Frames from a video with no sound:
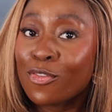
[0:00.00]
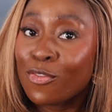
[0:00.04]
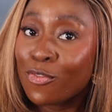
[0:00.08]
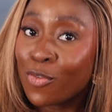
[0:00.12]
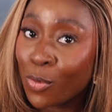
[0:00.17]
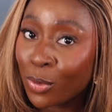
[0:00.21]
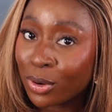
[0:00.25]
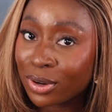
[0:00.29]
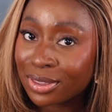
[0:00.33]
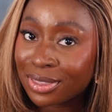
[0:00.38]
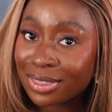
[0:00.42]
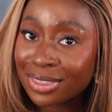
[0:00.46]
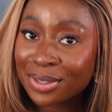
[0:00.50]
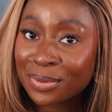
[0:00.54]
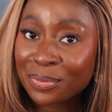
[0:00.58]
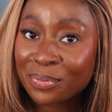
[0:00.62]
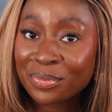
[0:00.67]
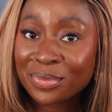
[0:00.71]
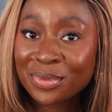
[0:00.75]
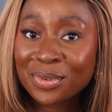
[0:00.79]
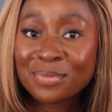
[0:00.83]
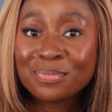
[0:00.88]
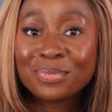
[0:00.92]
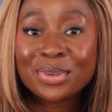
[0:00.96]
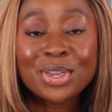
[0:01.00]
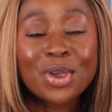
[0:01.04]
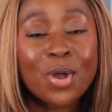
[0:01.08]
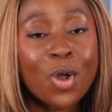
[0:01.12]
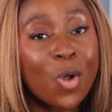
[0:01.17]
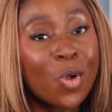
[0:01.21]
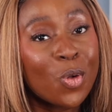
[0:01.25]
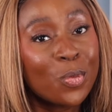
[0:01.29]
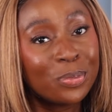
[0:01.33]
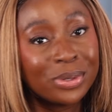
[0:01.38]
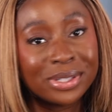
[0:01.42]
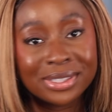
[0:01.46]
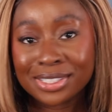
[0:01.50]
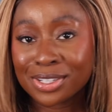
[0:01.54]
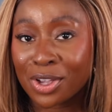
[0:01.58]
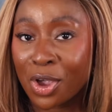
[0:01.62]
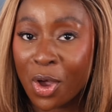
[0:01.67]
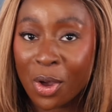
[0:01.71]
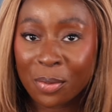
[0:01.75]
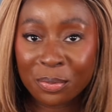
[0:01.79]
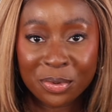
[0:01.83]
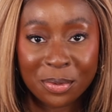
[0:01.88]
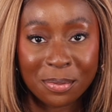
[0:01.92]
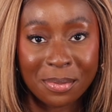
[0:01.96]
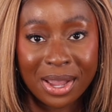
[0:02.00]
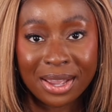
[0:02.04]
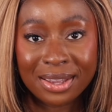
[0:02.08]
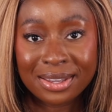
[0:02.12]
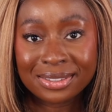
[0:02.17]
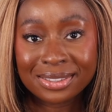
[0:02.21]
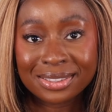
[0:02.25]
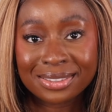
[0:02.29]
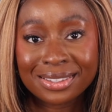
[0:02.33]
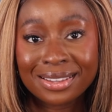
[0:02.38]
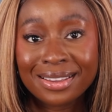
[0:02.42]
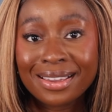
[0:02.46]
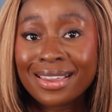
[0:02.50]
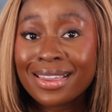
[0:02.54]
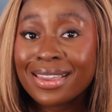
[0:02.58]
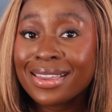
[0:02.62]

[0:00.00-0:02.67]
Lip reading: Fourth, be open to compromise.